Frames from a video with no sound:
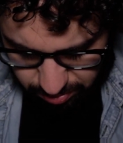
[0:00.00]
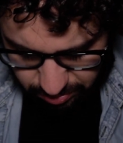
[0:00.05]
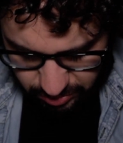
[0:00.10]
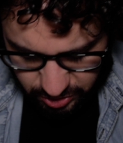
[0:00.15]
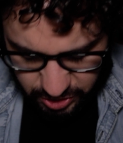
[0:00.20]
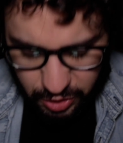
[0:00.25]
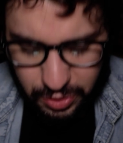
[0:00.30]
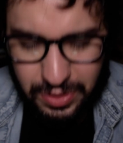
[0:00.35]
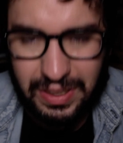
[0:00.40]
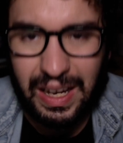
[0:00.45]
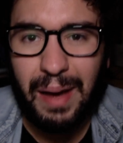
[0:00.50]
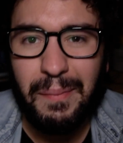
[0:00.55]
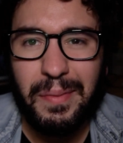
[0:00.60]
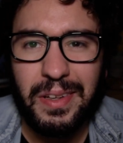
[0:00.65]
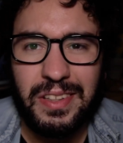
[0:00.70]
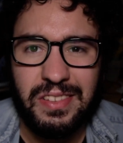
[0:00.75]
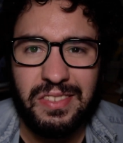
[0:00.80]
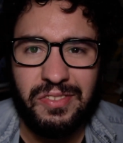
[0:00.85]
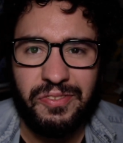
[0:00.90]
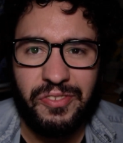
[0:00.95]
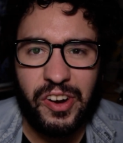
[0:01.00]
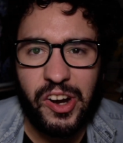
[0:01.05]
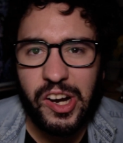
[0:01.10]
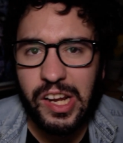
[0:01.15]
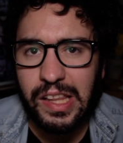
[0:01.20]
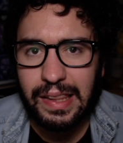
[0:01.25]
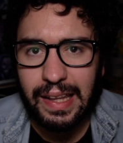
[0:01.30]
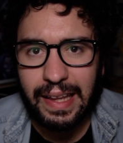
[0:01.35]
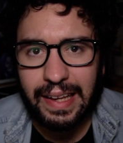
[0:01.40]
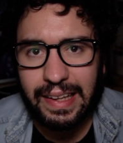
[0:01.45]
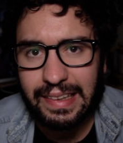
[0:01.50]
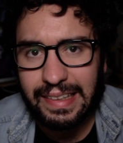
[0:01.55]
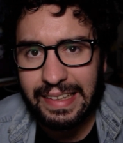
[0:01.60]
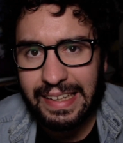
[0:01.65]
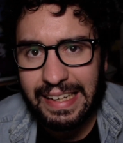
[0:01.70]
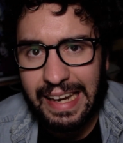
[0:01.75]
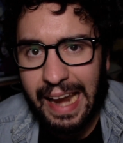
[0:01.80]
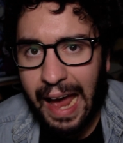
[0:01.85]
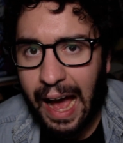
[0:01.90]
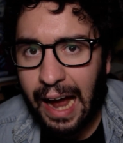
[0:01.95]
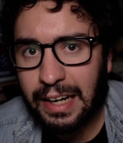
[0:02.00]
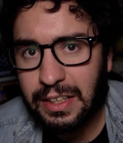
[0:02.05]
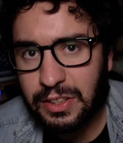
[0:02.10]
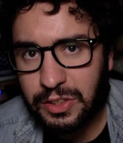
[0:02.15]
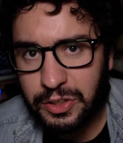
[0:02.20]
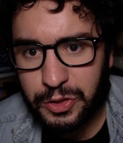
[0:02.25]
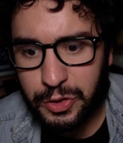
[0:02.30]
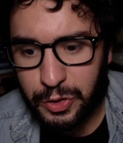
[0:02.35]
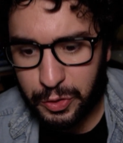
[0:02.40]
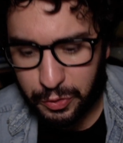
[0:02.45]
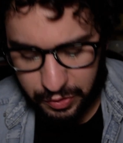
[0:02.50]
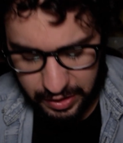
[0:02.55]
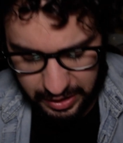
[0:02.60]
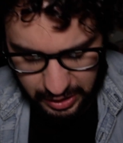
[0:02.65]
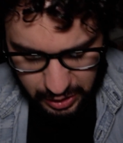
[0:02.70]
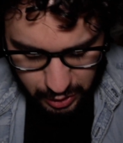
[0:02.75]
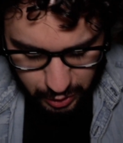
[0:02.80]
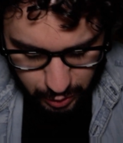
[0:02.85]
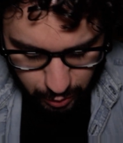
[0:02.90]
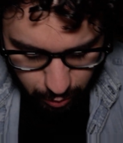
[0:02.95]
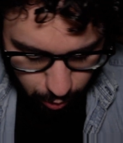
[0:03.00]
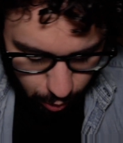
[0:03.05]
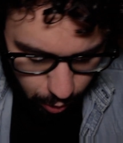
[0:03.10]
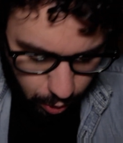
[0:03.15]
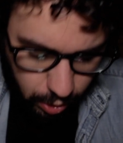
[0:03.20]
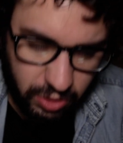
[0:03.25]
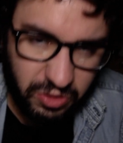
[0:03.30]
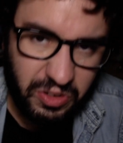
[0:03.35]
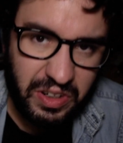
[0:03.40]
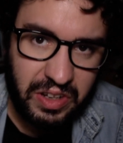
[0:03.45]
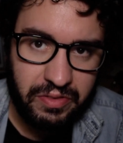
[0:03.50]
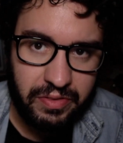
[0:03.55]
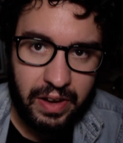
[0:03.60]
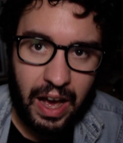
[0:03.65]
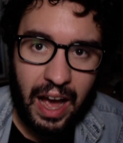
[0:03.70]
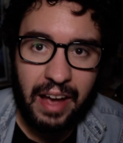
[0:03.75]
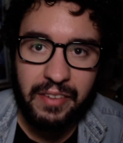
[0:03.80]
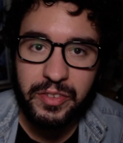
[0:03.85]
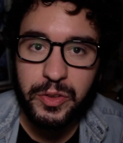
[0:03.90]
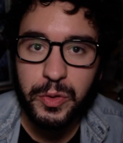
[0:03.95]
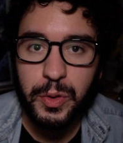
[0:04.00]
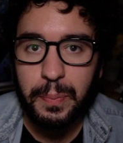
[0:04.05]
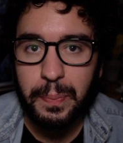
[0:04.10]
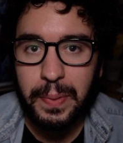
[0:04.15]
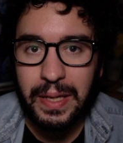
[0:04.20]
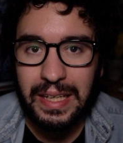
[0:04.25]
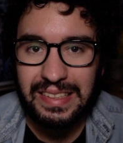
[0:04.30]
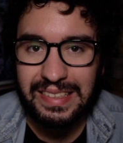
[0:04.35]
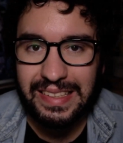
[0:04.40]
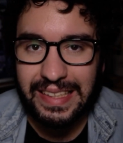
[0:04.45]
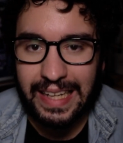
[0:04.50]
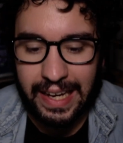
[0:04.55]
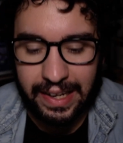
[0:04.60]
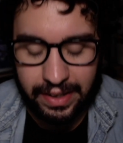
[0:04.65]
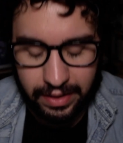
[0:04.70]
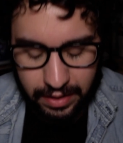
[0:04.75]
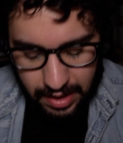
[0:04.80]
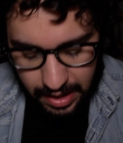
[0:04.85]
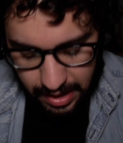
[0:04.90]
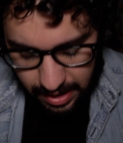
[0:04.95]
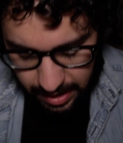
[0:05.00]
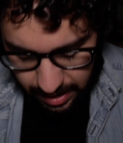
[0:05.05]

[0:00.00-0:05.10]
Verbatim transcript: Showtime is very likely not to renew or revive Twin Peaks again.